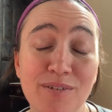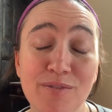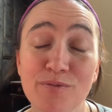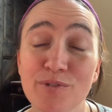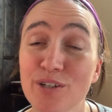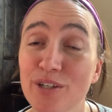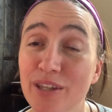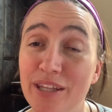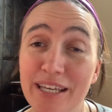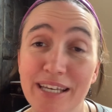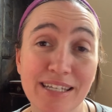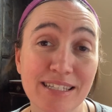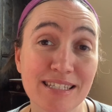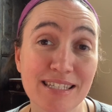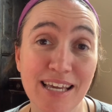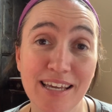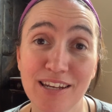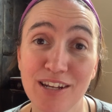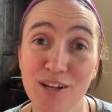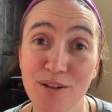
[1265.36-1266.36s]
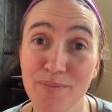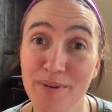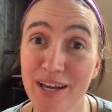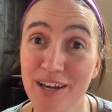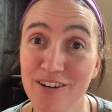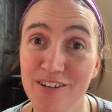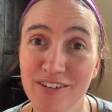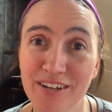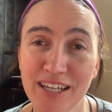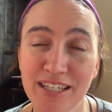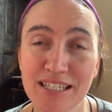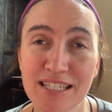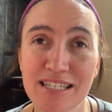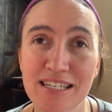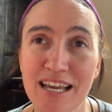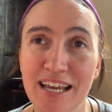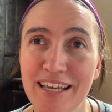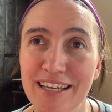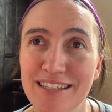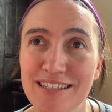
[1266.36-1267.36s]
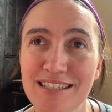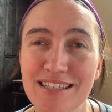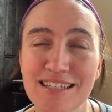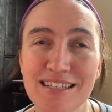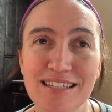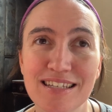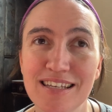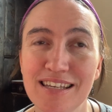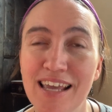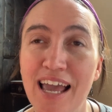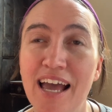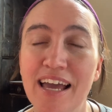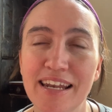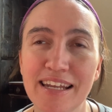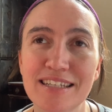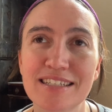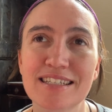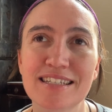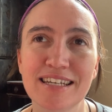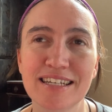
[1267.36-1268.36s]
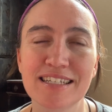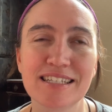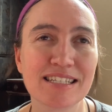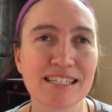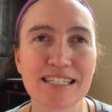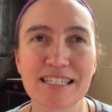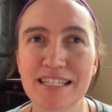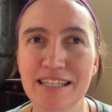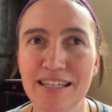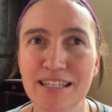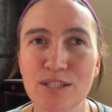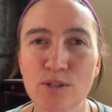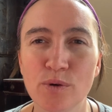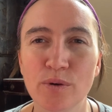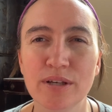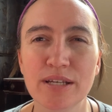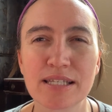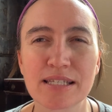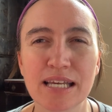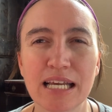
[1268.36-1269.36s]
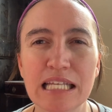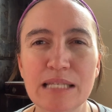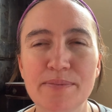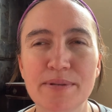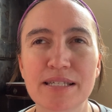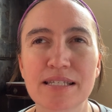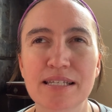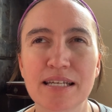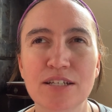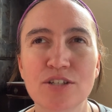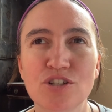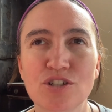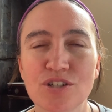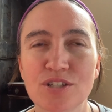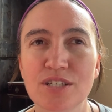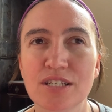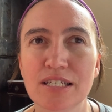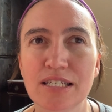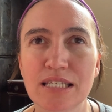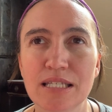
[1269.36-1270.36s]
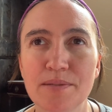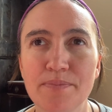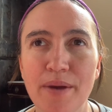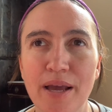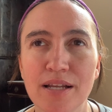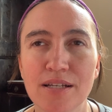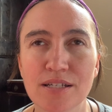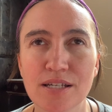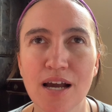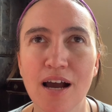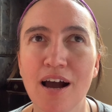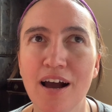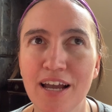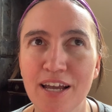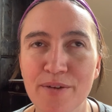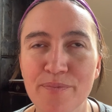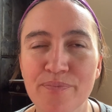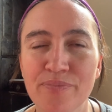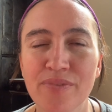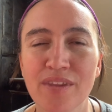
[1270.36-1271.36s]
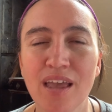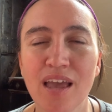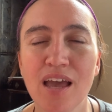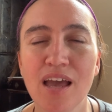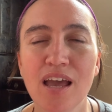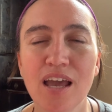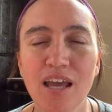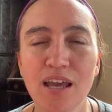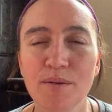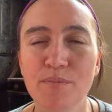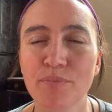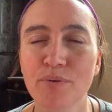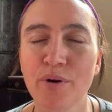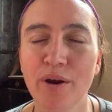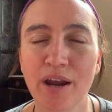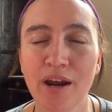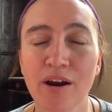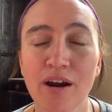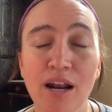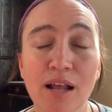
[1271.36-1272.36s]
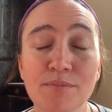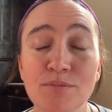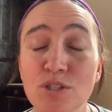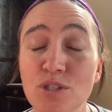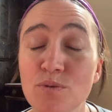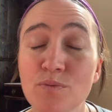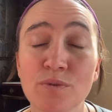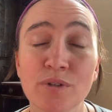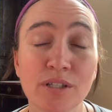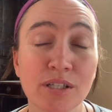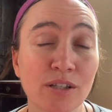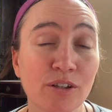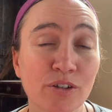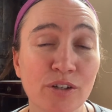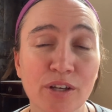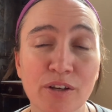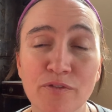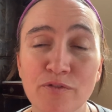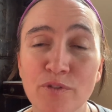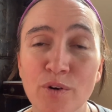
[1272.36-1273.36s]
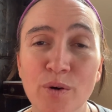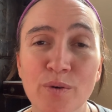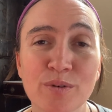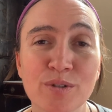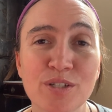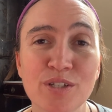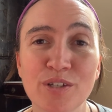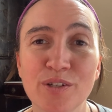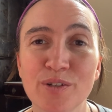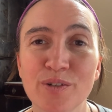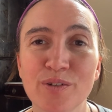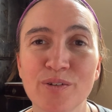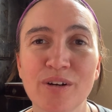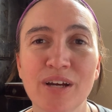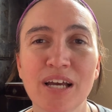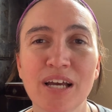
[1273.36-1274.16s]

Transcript: really excited about. It's nice. Yeah, it is nice to see these holy sites, but it's nice just to spend time in prayer. And I'm just really looking forward to